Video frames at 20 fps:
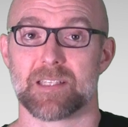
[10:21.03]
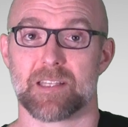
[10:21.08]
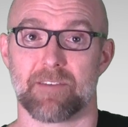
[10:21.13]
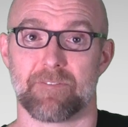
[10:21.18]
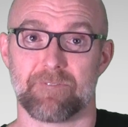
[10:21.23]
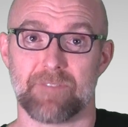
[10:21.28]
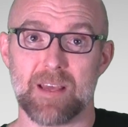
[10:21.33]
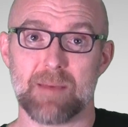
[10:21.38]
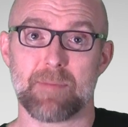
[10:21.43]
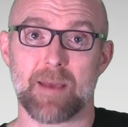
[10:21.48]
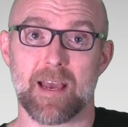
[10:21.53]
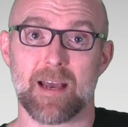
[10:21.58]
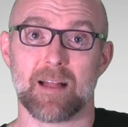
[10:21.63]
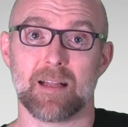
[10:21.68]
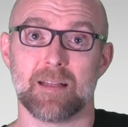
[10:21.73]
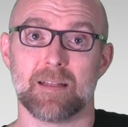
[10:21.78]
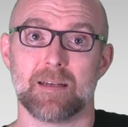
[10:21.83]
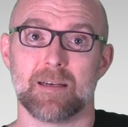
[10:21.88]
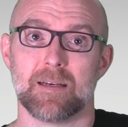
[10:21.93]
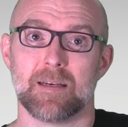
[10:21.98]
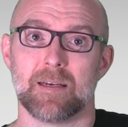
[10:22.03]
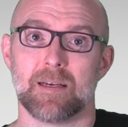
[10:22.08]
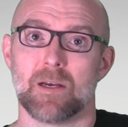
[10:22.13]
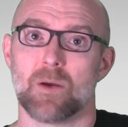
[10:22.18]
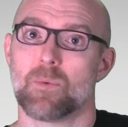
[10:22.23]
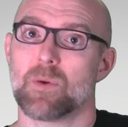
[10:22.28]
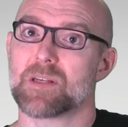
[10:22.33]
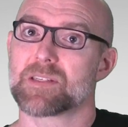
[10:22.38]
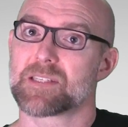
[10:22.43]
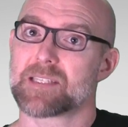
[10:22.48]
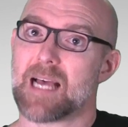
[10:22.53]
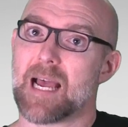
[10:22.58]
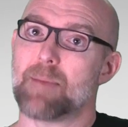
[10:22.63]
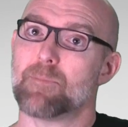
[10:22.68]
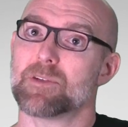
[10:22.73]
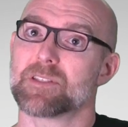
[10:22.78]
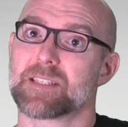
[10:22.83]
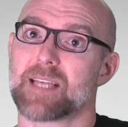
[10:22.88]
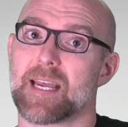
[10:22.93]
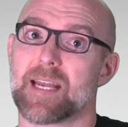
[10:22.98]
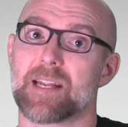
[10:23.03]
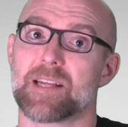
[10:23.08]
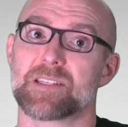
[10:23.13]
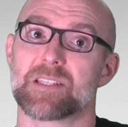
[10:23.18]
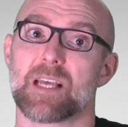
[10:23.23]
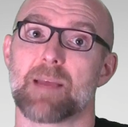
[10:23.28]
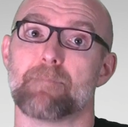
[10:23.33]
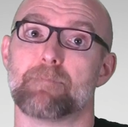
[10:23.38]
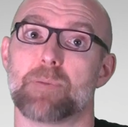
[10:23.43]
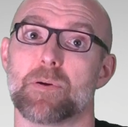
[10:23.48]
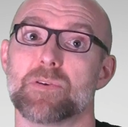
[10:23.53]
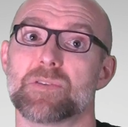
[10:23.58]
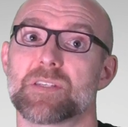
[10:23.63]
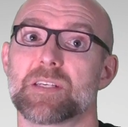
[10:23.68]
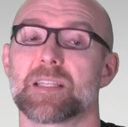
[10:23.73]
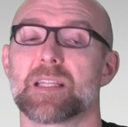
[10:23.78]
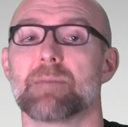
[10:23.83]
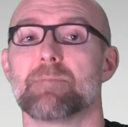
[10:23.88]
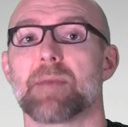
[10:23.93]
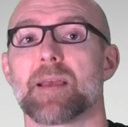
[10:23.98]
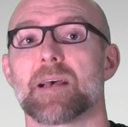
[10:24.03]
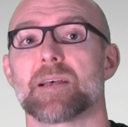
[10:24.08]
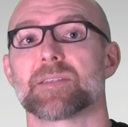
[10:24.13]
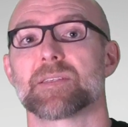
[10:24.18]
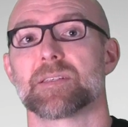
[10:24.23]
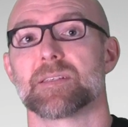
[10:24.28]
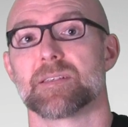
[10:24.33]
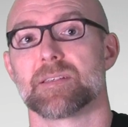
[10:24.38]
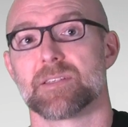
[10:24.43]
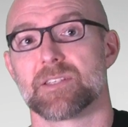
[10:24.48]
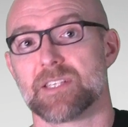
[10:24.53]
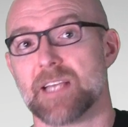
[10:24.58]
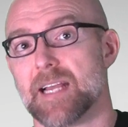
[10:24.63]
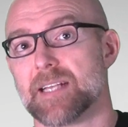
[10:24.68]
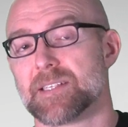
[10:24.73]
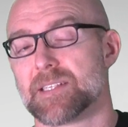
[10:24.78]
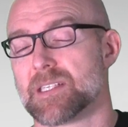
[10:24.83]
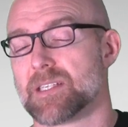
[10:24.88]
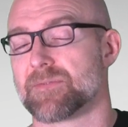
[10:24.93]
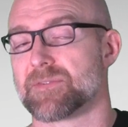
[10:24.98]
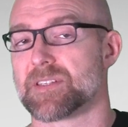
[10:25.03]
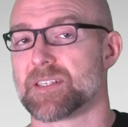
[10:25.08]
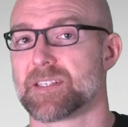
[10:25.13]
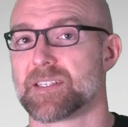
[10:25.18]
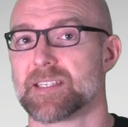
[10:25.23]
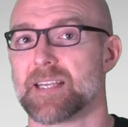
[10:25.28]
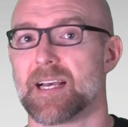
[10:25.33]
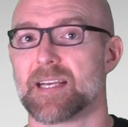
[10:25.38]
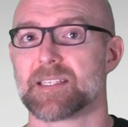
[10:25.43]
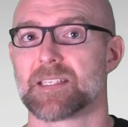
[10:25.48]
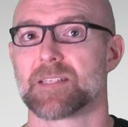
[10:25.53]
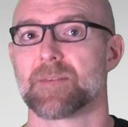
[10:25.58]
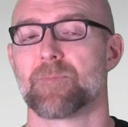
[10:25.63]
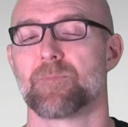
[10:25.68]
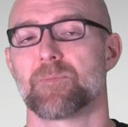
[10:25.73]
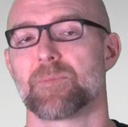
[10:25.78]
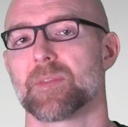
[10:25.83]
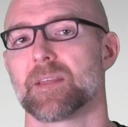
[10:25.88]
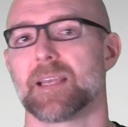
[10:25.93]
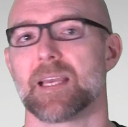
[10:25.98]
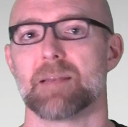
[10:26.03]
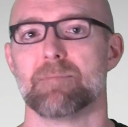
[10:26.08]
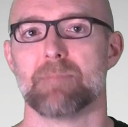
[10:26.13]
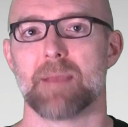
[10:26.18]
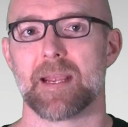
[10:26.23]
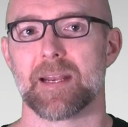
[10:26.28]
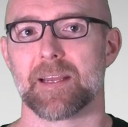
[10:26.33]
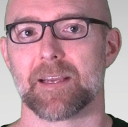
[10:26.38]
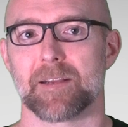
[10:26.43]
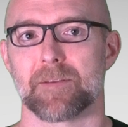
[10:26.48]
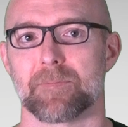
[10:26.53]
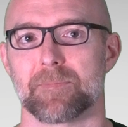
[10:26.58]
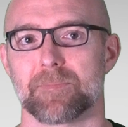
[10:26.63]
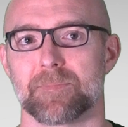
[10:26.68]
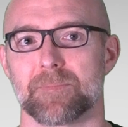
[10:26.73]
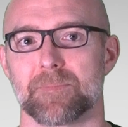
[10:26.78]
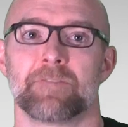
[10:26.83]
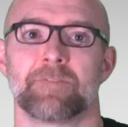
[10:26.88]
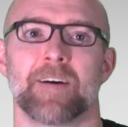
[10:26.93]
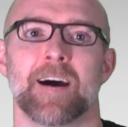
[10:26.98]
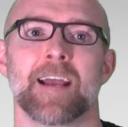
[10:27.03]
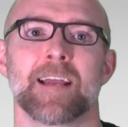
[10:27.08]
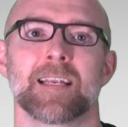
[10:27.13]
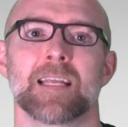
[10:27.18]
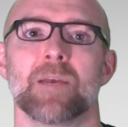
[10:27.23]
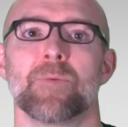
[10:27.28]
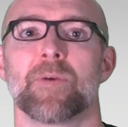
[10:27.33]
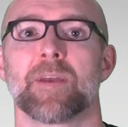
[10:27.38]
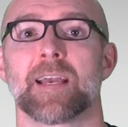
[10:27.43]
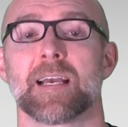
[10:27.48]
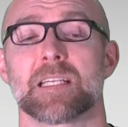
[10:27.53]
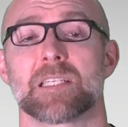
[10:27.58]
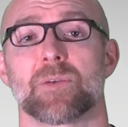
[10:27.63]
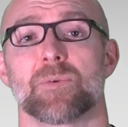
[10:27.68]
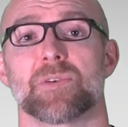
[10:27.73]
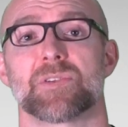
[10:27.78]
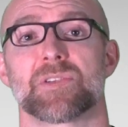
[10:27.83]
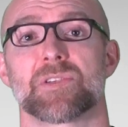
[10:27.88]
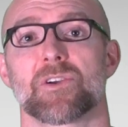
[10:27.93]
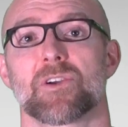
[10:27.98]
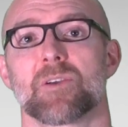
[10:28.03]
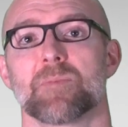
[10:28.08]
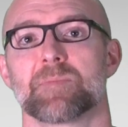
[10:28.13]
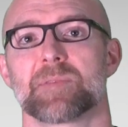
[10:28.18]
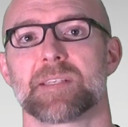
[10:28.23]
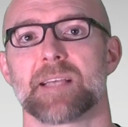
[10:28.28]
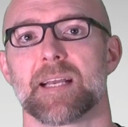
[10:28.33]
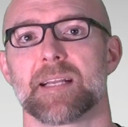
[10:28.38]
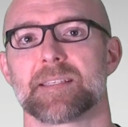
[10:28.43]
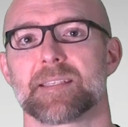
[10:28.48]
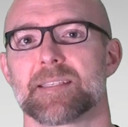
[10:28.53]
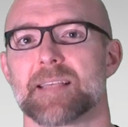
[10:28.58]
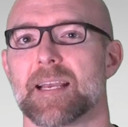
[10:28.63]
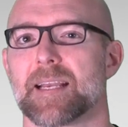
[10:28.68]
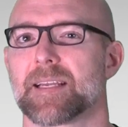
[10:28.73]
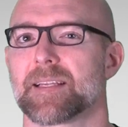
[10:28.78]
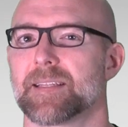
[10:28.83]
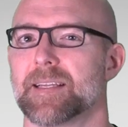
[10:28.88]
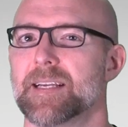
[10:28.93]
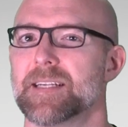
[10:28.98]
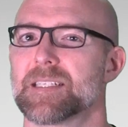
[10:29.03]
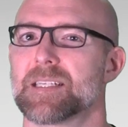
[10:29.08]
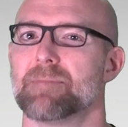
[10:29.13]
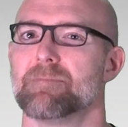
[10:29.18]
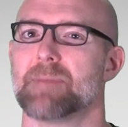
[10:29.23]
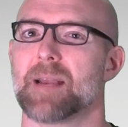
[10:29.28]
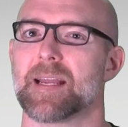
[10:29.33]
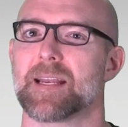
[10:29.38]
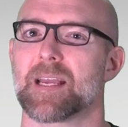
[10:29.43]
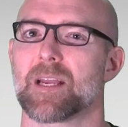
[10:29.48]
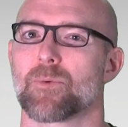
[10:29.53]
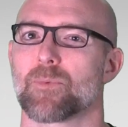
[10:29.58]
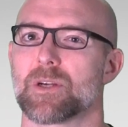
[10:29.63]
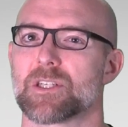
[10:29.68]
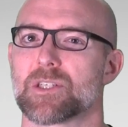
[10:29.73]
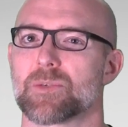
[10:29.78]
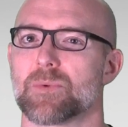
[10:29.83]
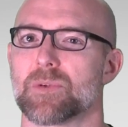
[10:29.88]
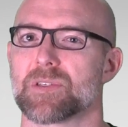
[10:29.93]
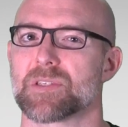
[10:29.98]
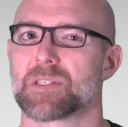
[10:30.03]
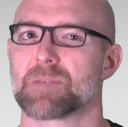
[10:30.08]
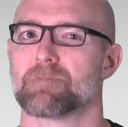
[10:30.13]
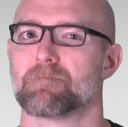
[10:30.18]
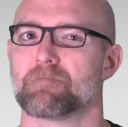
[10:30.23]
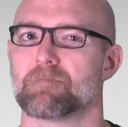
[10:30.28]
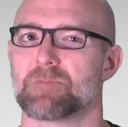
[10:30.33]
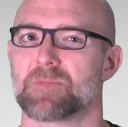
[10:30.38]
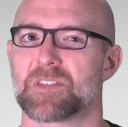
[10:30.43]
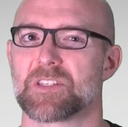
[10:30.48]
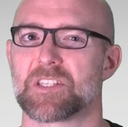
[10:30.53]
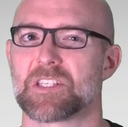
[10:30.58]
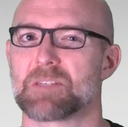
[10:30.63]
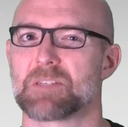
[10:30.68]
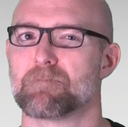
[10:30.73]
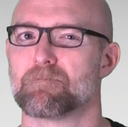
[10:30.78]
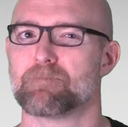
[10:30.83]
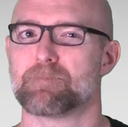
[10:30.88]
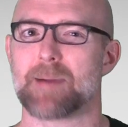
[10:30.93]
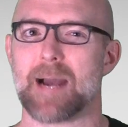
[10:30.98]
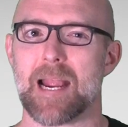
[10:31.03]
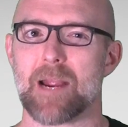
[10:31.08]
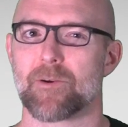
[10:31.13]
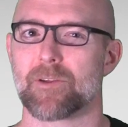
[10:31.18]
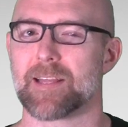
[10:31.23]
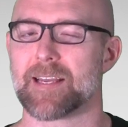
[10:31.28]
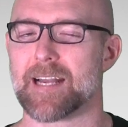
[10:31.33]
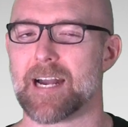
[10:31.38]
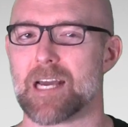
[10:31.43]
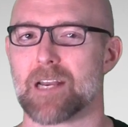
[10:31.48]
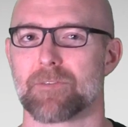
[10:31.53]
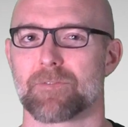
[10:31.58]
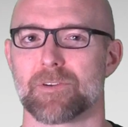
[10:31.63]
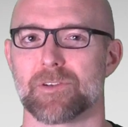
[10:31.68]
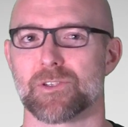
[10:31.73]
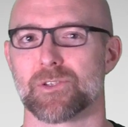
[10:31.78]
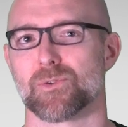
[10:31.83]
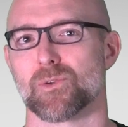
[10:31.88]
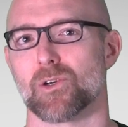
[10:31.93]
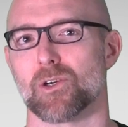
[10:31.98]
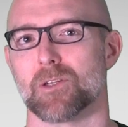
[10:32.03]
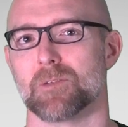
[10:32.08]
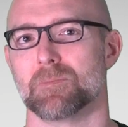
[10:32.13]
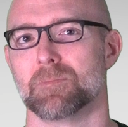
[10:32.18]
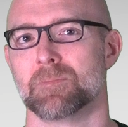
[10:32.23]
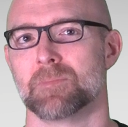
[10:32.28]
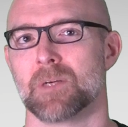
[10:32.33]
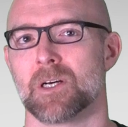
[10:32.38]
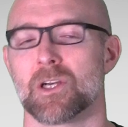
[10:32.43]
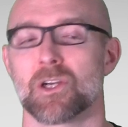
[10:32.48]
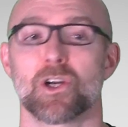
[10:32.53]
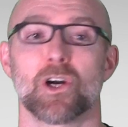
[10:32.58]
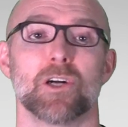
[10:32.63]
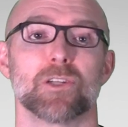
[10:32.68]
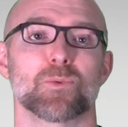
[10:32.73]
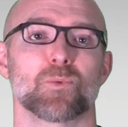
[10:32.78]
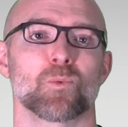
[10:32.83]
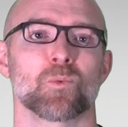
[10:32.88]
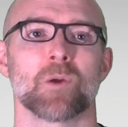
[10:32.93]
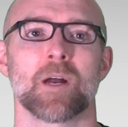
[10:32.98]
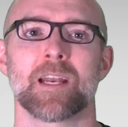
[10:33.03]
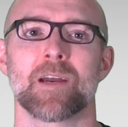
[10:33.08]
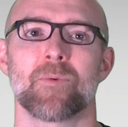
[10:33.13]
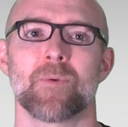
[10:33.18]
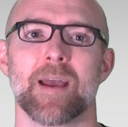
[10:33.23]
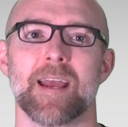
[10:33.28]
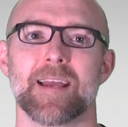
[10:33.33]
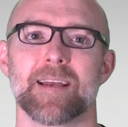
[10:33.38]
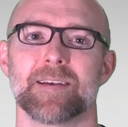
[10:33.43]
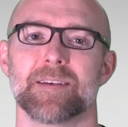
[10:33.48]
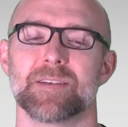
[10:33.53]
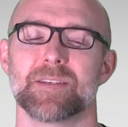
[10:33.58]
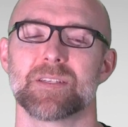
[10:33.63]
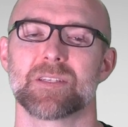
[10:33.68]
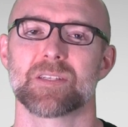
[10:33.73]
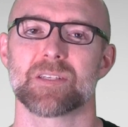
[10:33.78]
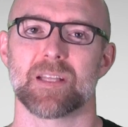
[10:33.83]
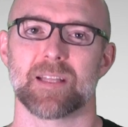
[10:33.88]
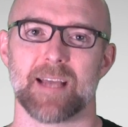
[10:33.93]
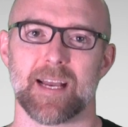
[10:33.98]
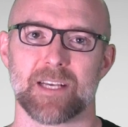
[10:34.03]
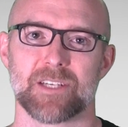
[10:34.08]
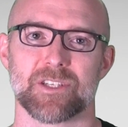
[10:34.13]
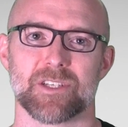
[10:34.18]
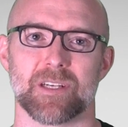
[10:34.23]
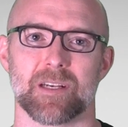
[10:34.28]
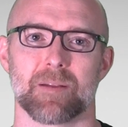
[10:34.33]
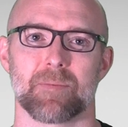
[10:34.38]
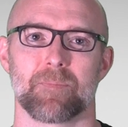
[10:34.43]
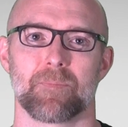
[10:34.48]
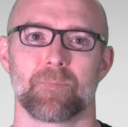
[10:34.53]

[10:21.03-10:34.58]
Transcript: to the female while simultaneously boosting the male's chances of success in mating. Finally, we get to a circumstance that can lead to mating rituals spiraling out of control, called runaway selection.